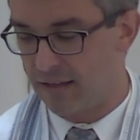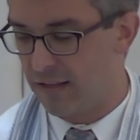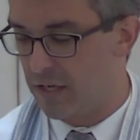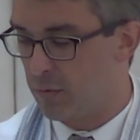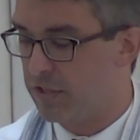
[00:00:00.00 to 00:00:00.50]

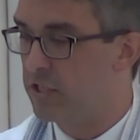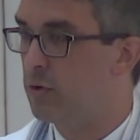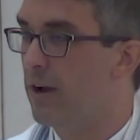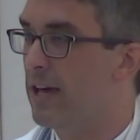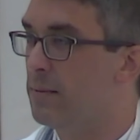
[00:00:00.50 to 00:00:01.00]
along with
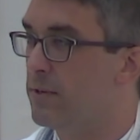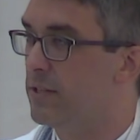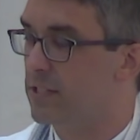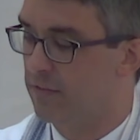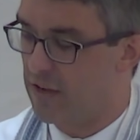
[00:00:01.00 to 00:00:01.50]
2
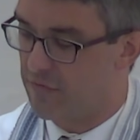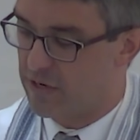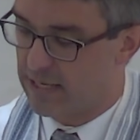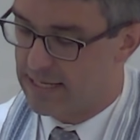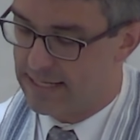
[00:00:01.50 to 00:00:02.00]
animals of every
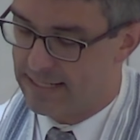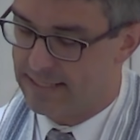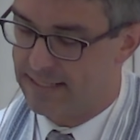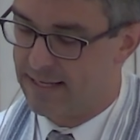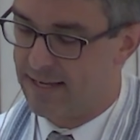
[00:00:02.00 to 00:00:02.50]

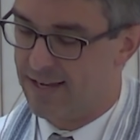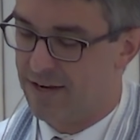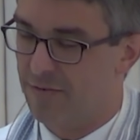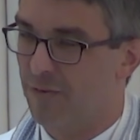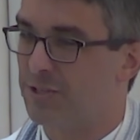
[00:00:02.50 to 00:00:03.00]
kind,
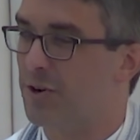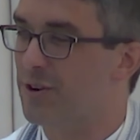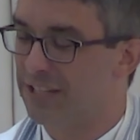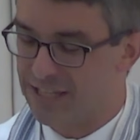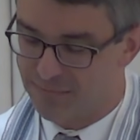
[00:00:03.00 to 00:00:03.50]

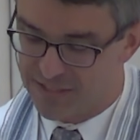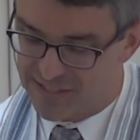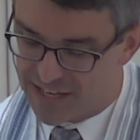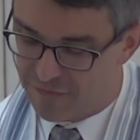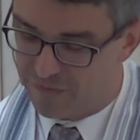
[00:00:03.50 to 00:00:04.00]
returning them
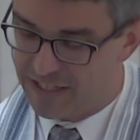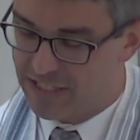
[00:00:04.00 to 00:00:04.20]
safely to